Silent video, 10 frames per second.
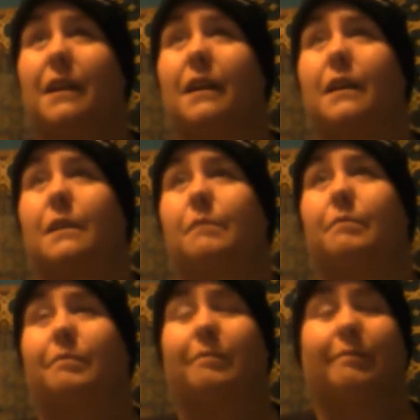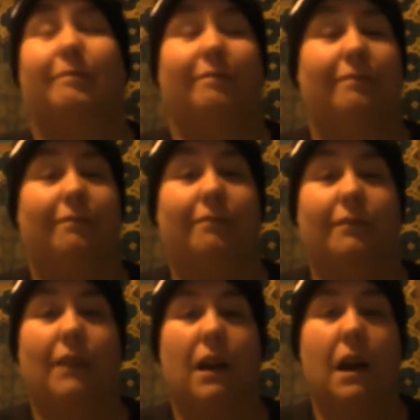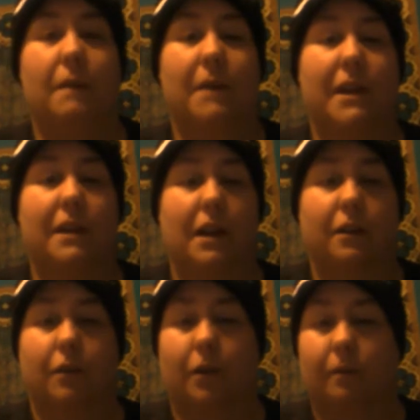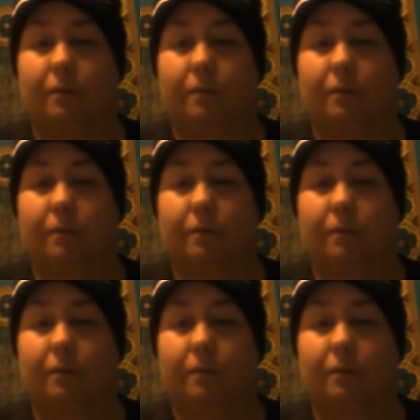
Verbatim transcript: Um, I might, I don't know.